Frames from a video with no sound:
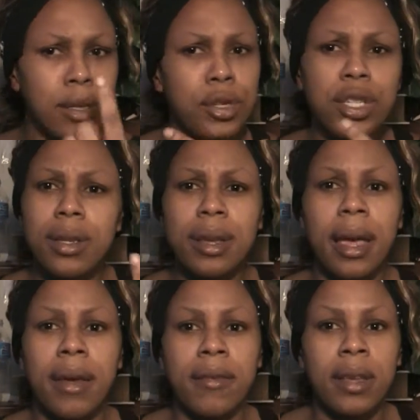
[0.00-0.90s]
you shouldn't
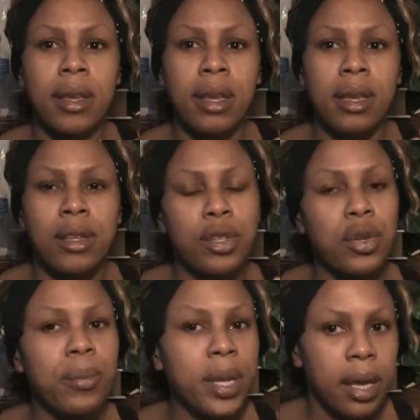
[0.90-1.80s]
have
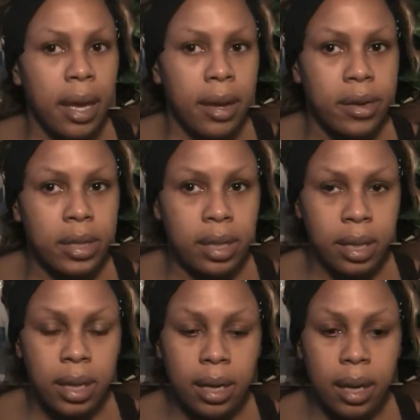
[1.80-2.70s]
too many hairs to
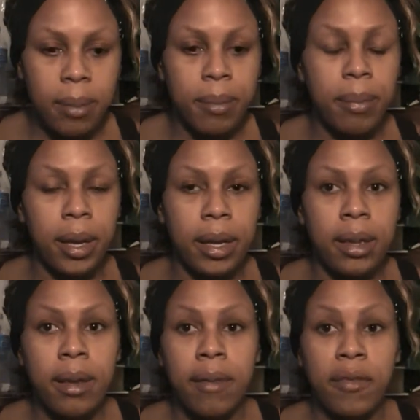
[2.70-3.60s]
clean up.
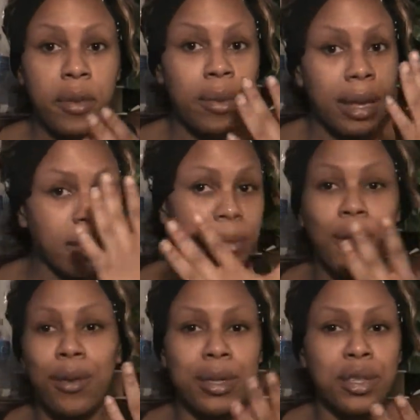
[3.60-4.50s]
But if you let them
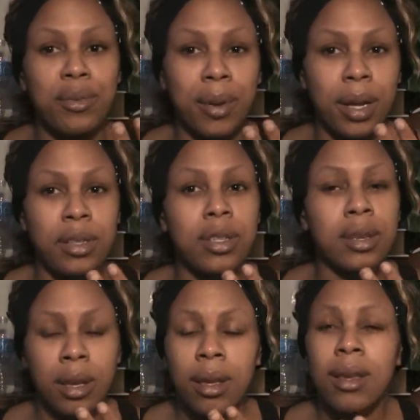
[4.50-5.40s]
grow in too much,
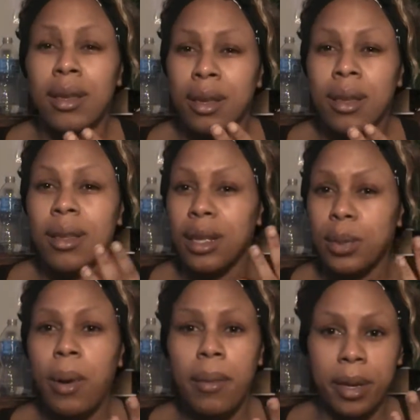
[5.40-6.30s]
it's
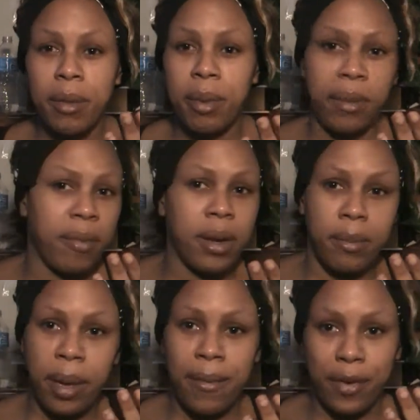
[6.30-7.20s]
probably going to be a very
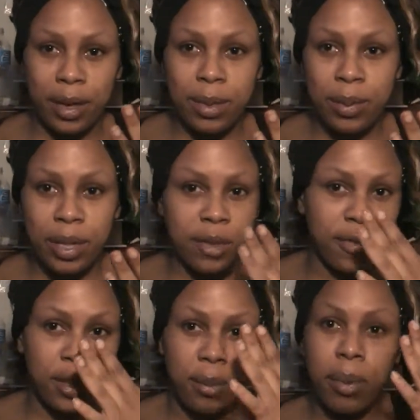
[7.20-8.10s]
painful experience for
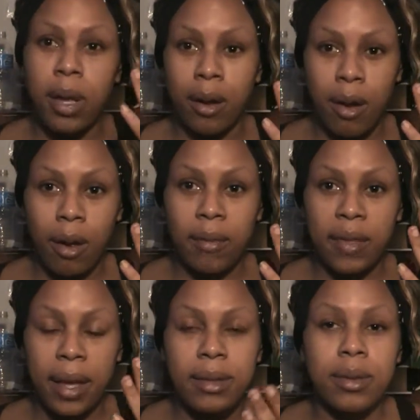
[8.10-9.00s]
you to pluck all of
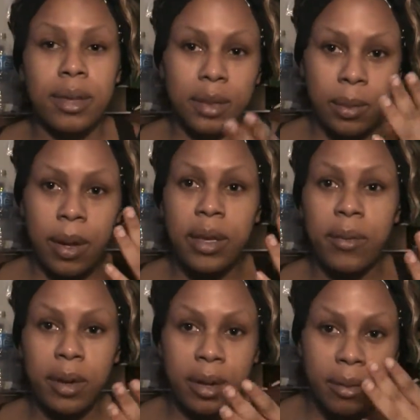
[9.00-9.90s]
that. So that's why you
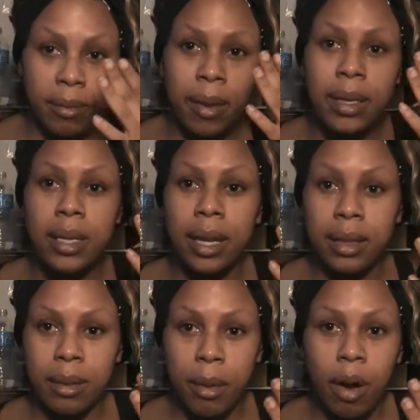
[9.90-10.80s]
want to
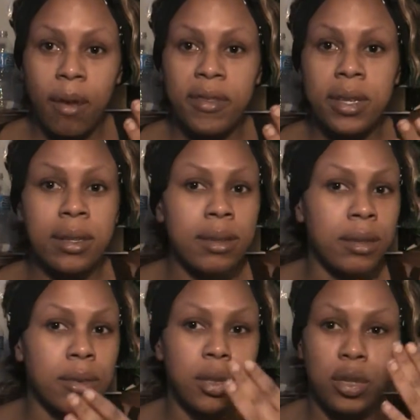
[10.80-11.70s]
maintain them often. As
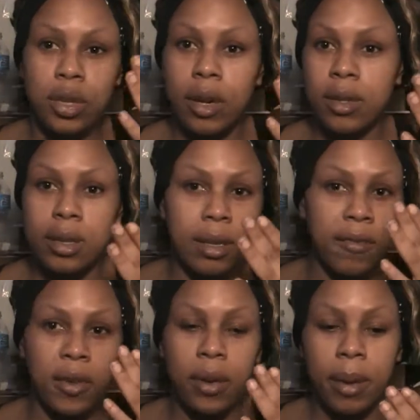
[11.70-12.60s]
soon as you start to see a
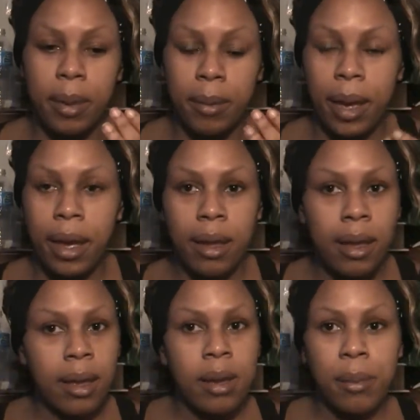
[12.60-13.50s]
few coming back,
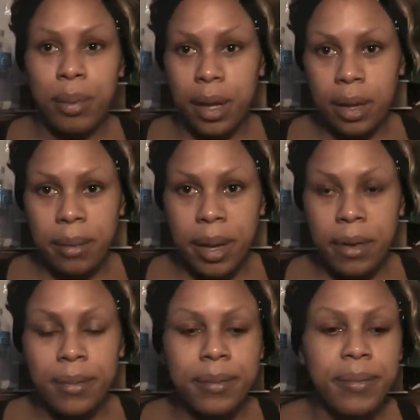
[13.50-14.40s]
pluck them out.